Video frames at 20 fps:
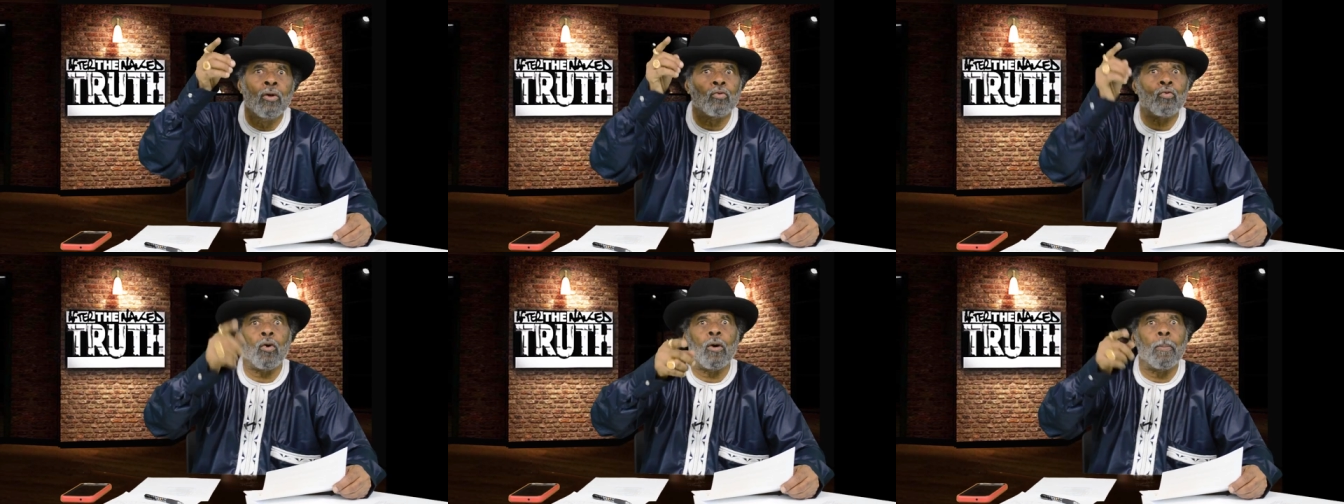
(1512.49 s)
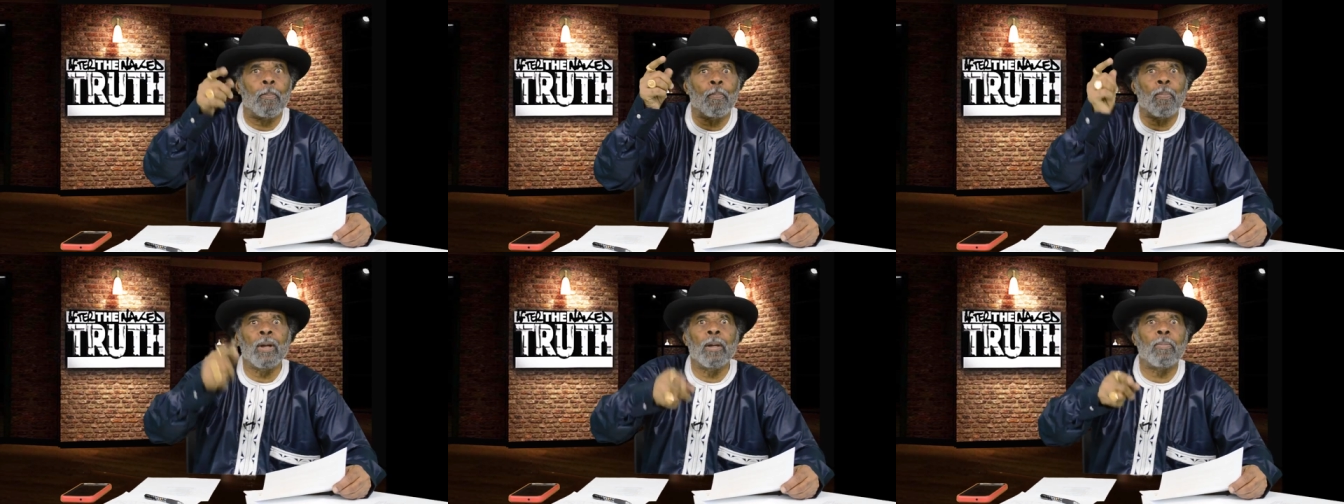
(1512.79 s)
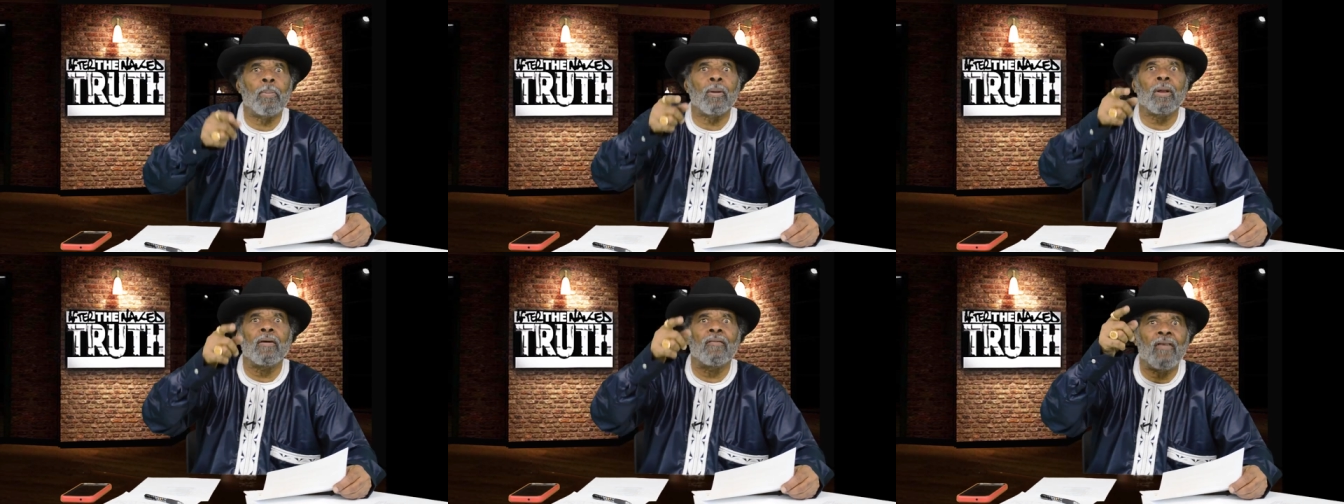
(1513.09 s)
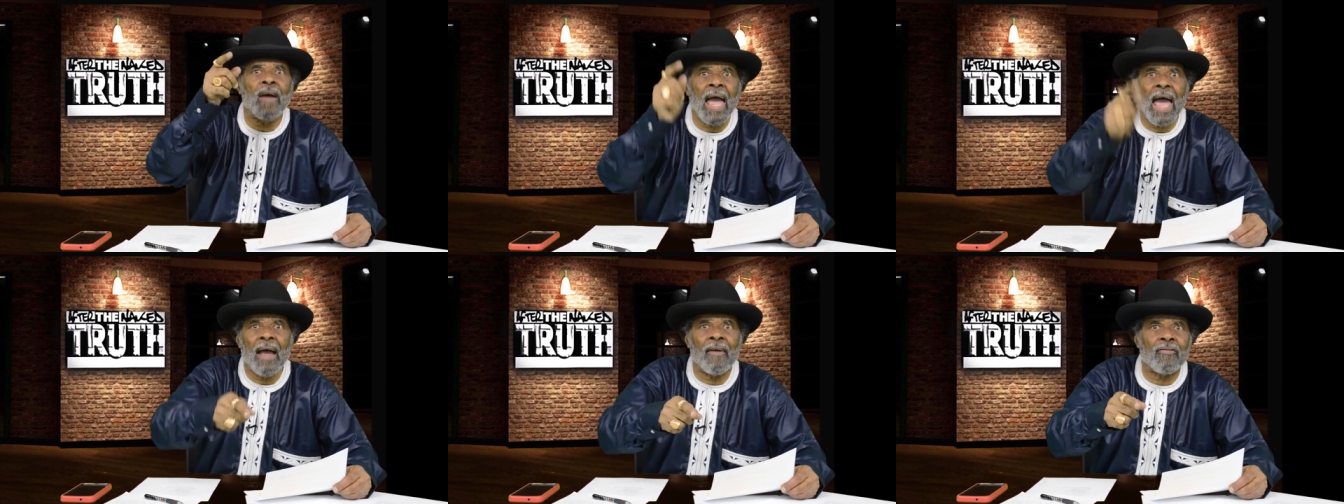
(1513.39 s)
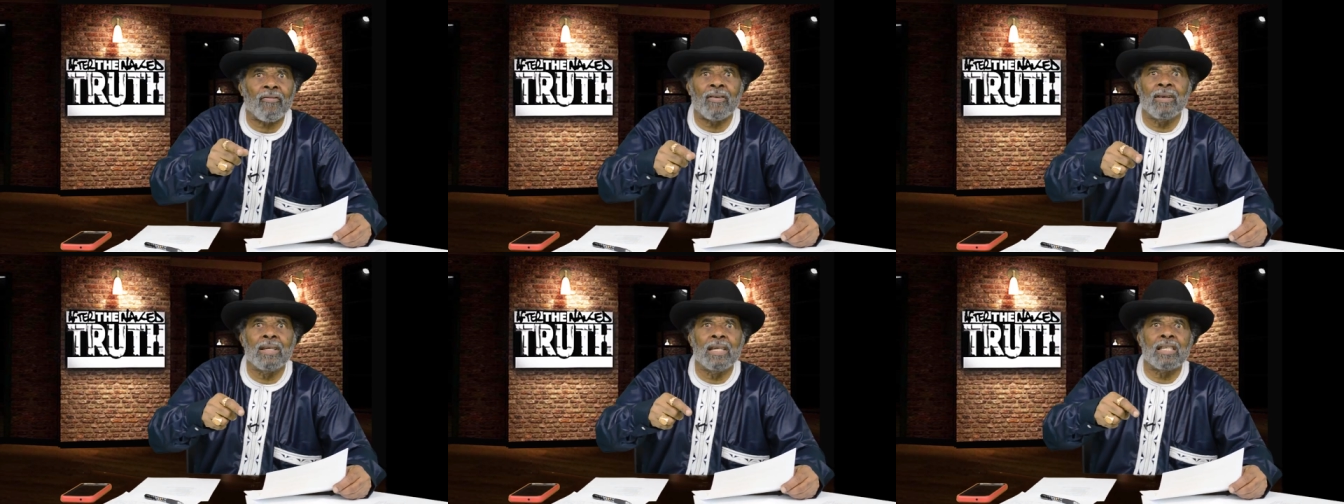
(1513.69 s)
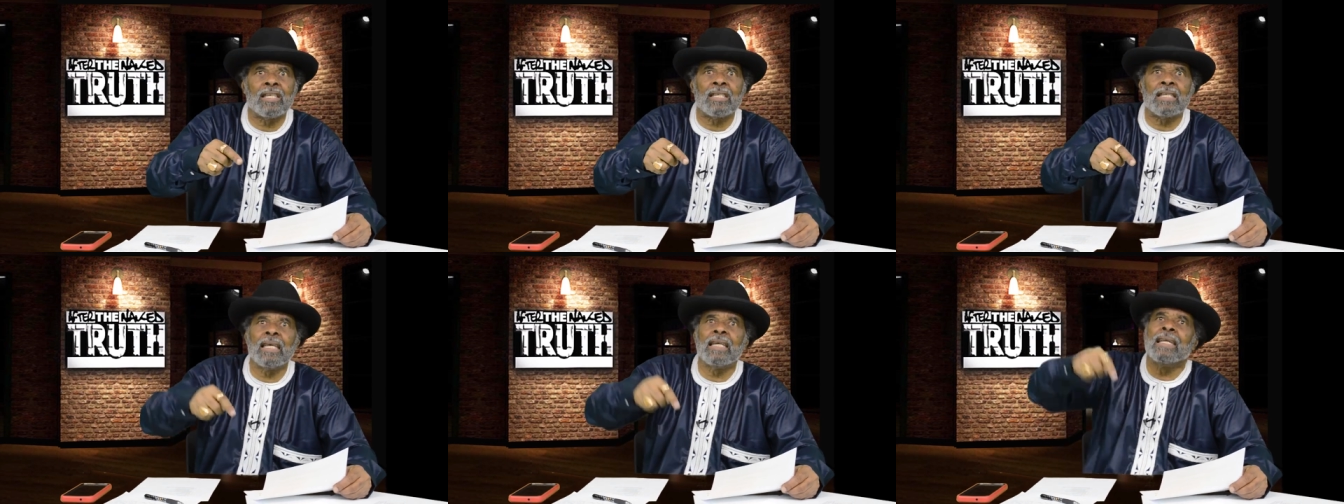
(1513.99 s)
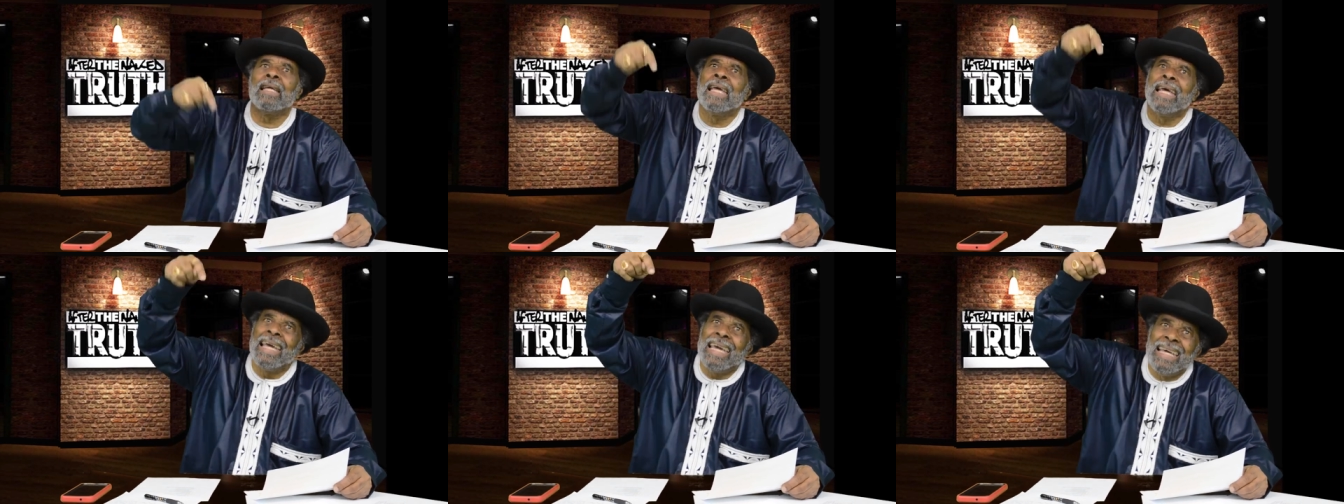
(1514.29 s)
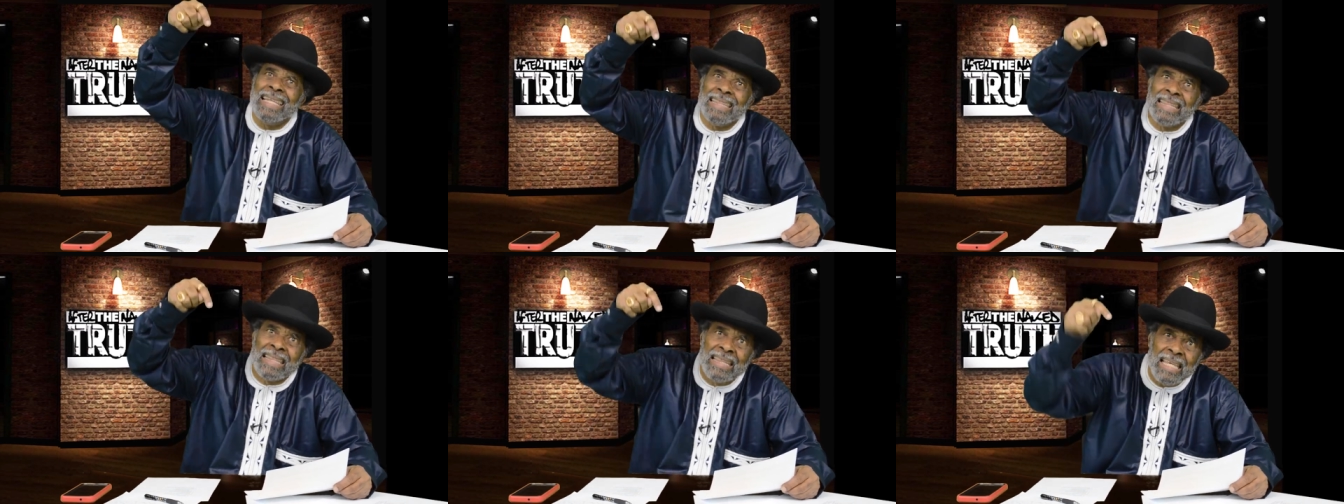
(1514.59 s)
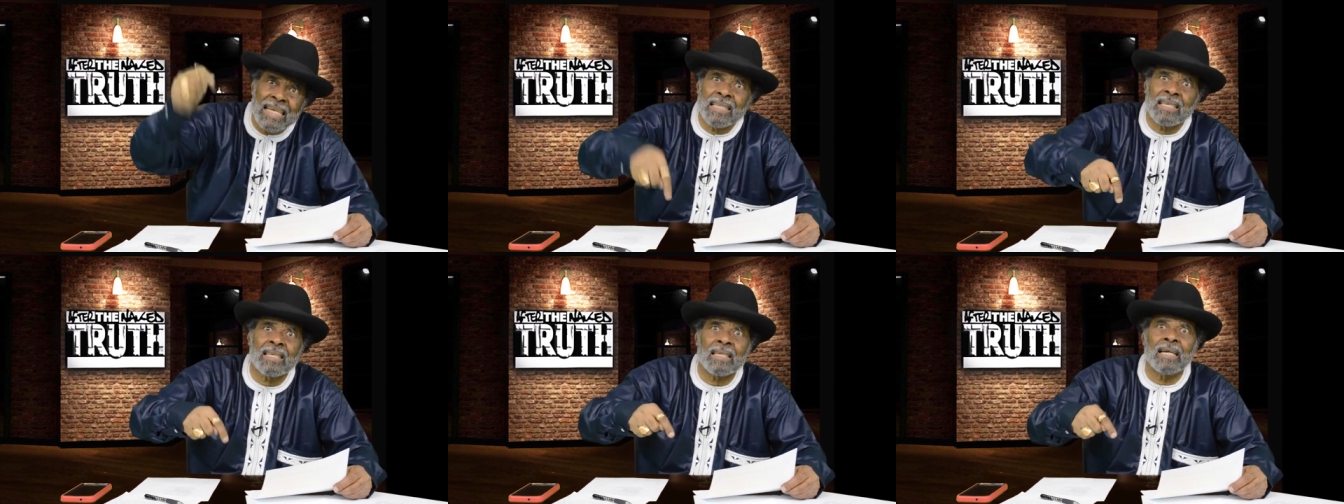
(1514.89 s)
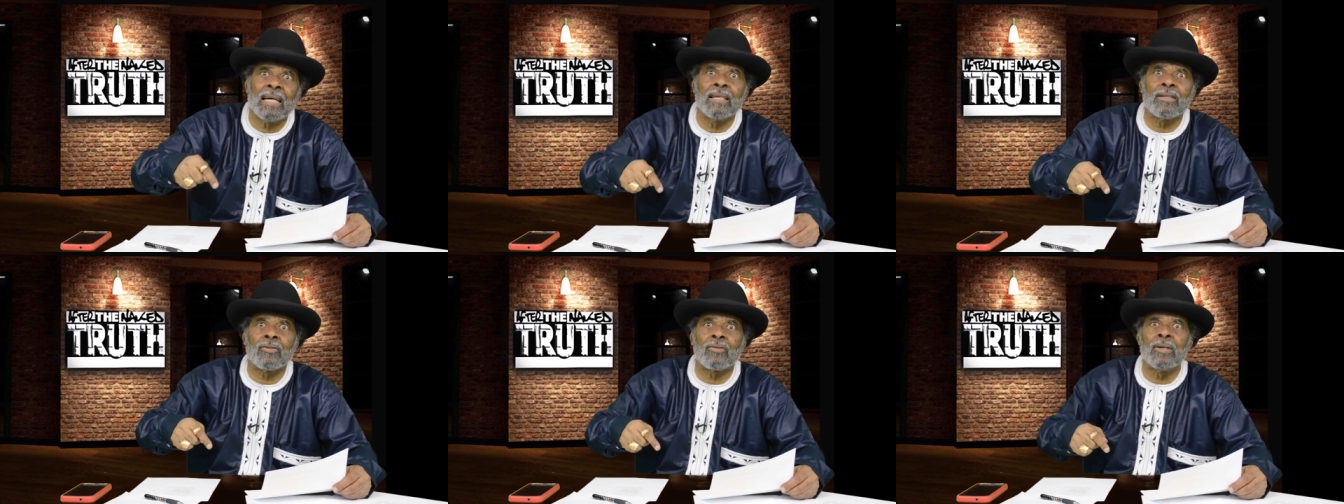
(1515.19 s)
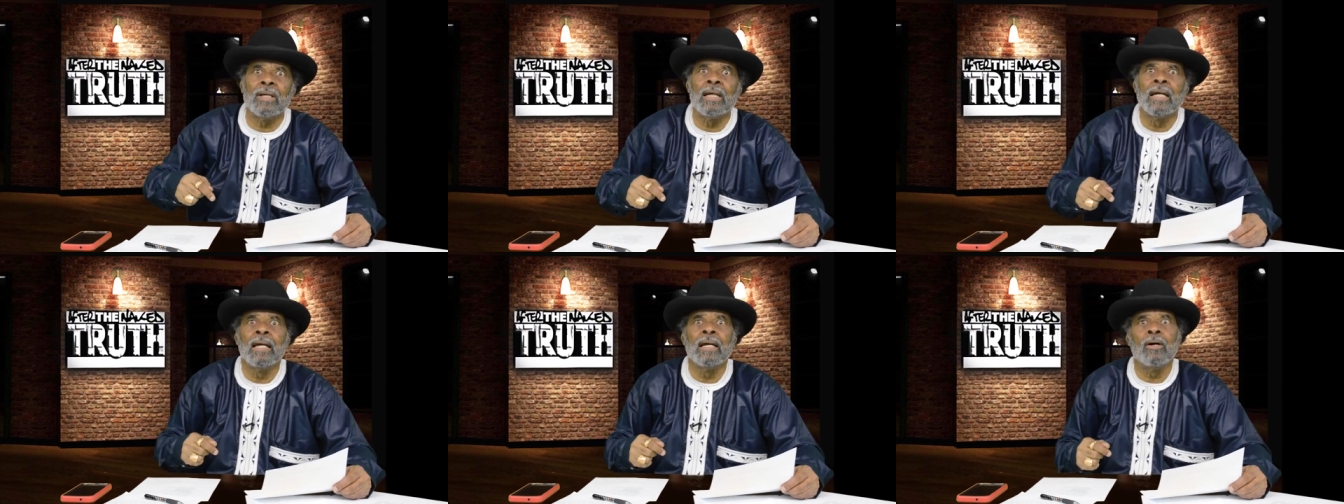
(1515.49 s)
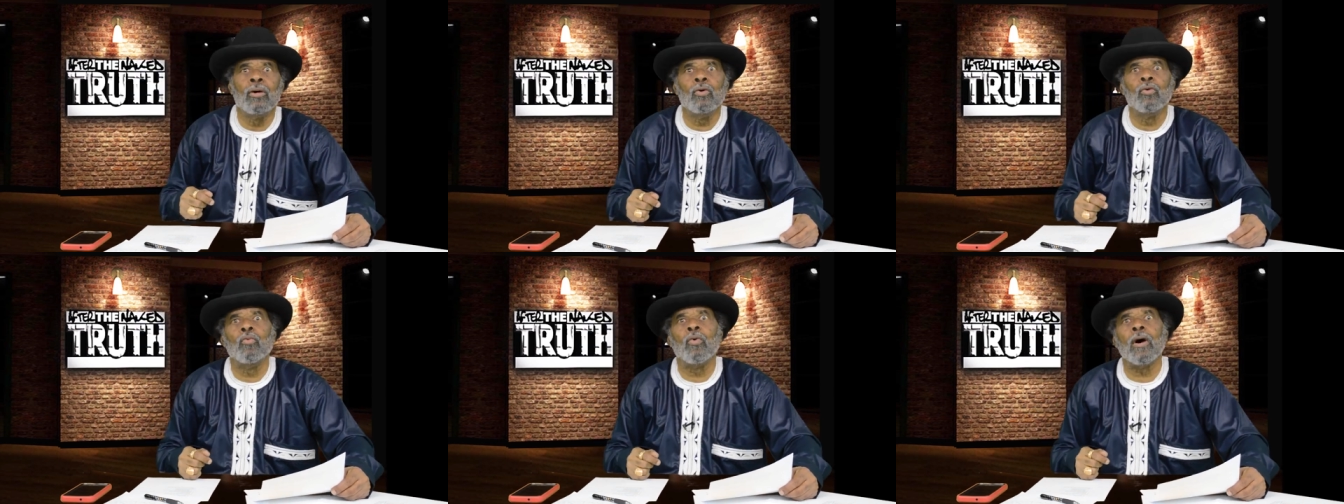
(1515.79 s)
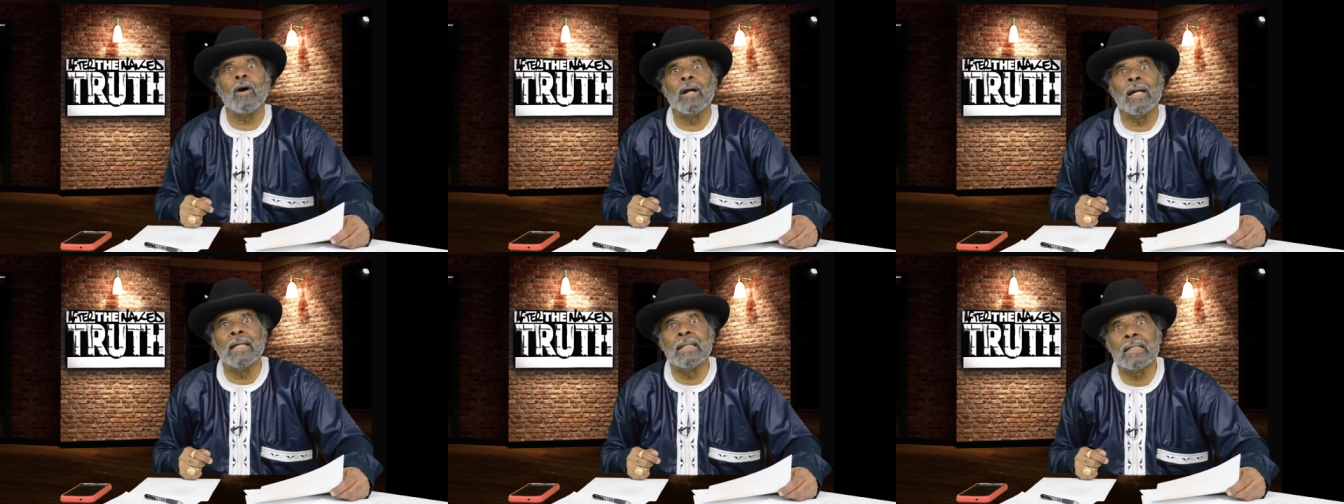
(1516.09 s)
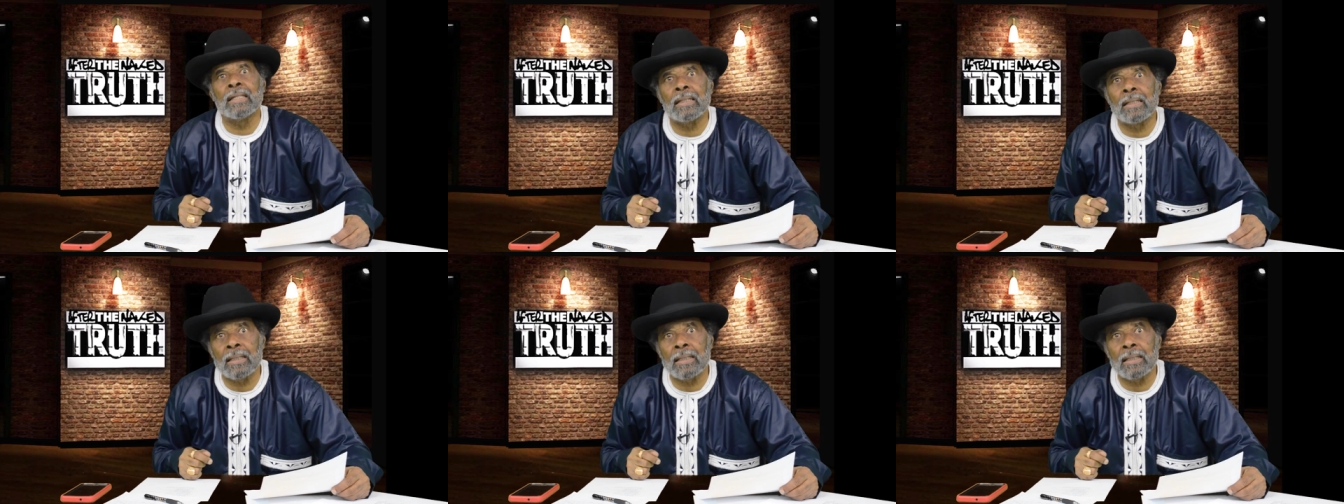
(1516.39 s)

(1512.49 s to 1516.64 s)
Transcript: toward people of African descent in this country who were in,